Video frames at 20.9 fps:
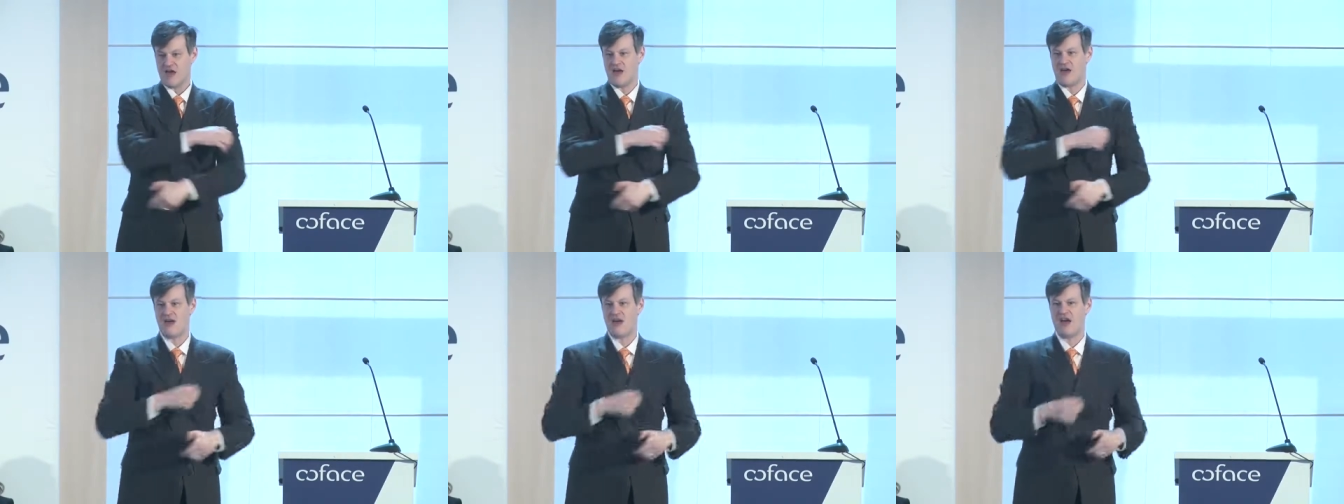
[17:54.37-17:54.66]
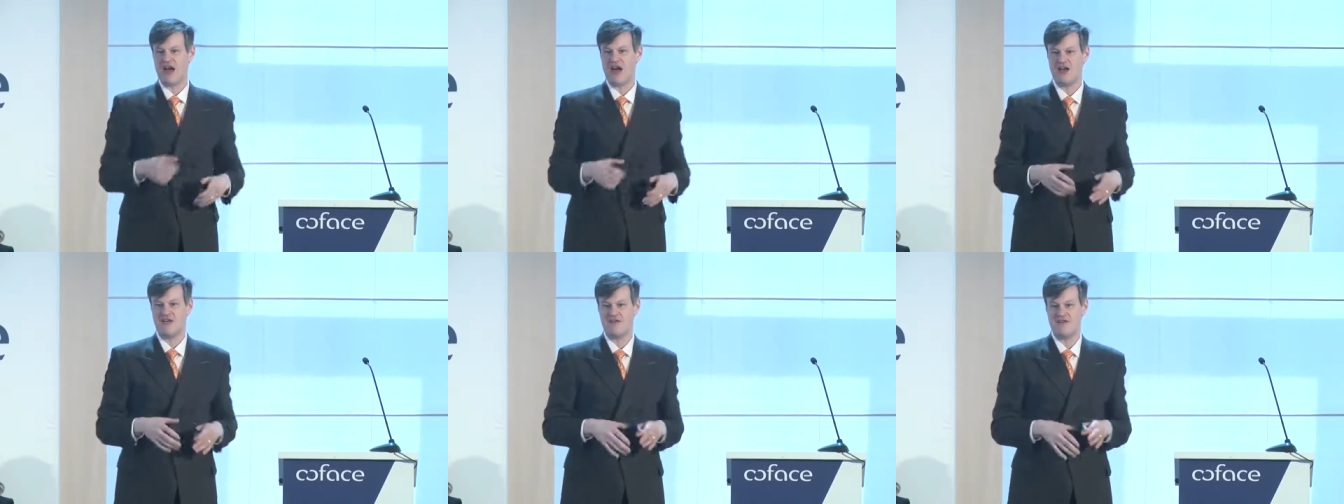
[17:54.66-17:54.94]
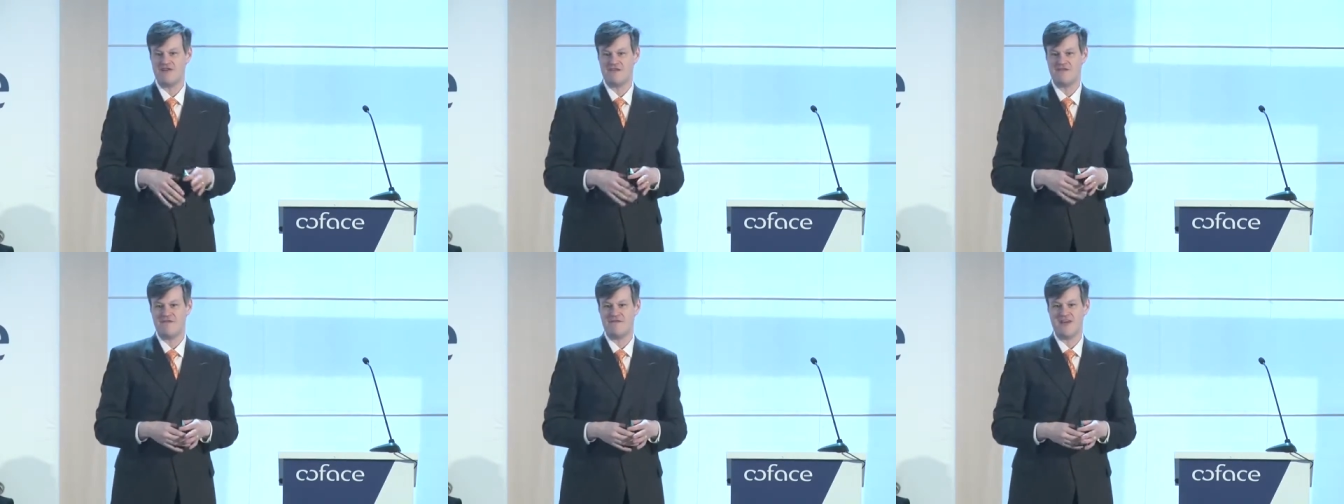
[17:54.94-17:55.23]
uh, how
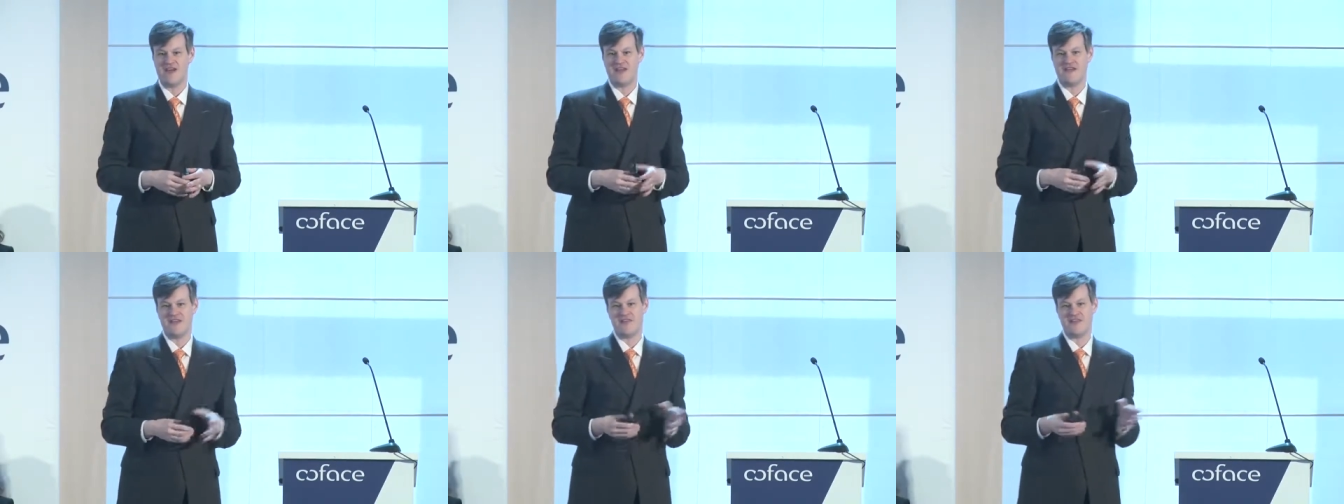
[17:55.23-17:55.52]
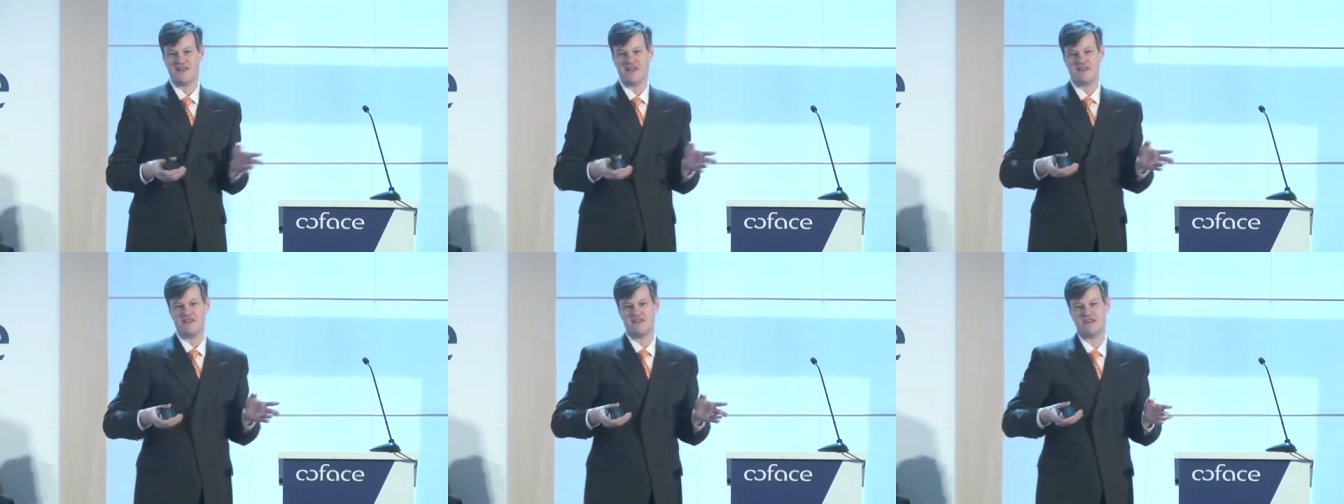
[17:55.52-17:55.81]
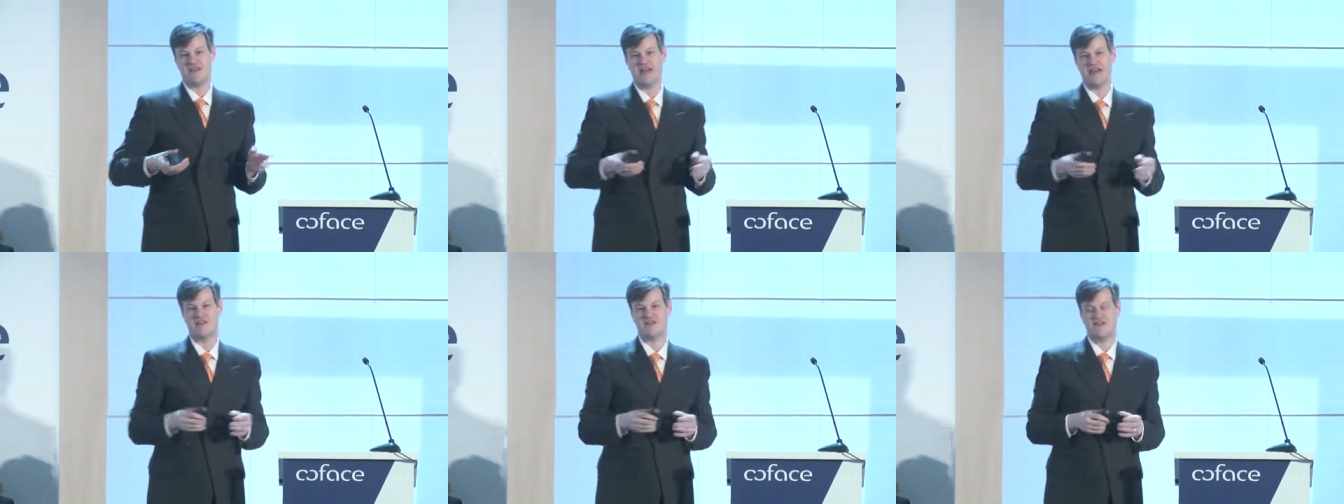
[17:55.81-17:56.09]
does the Fed still
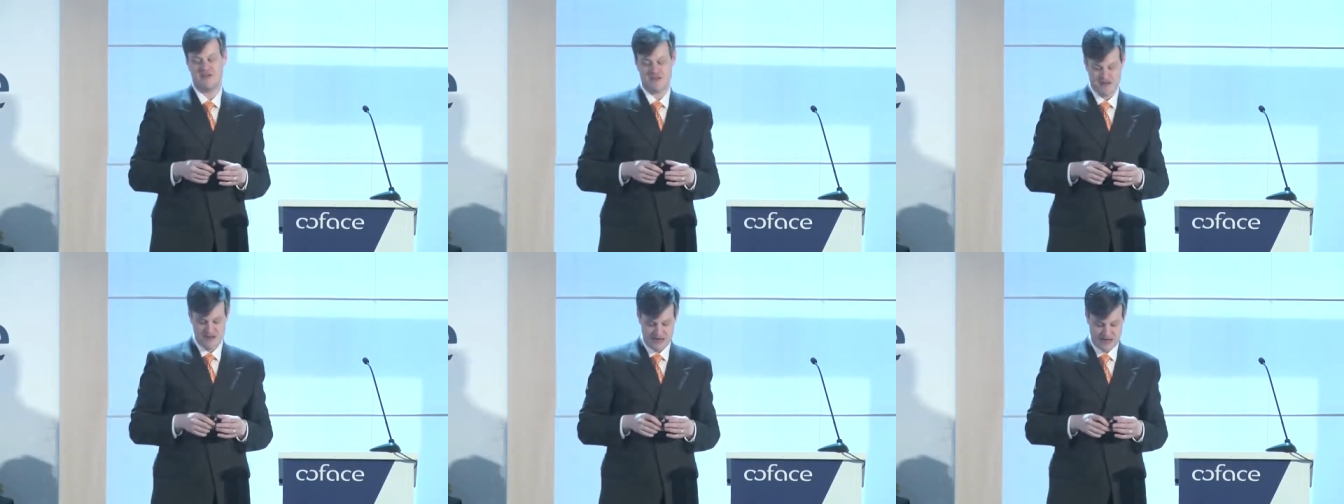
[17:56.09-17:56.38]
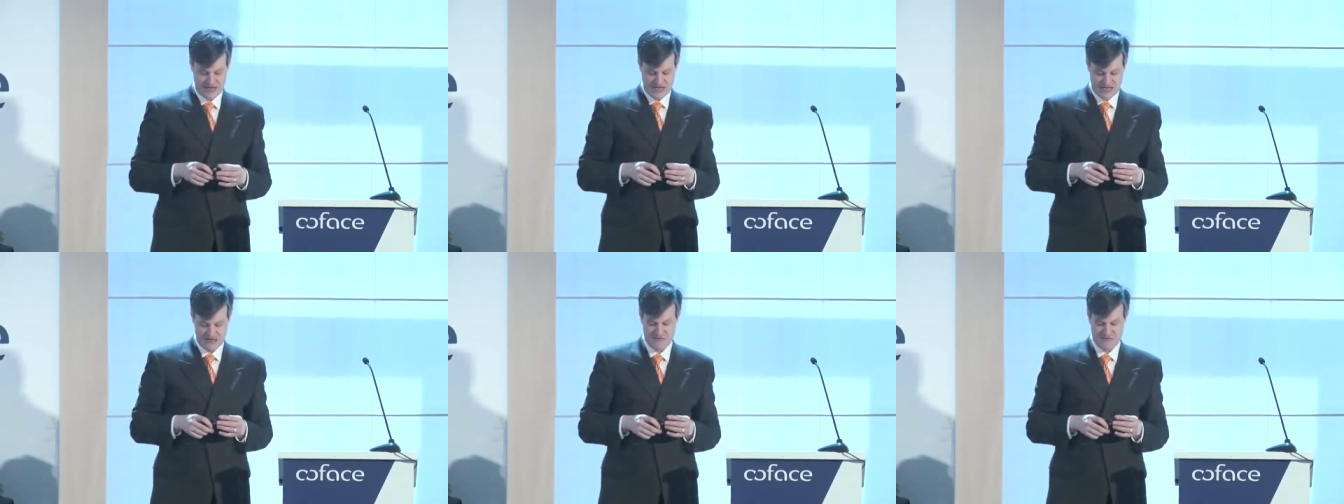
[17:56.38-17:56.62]
collect uh,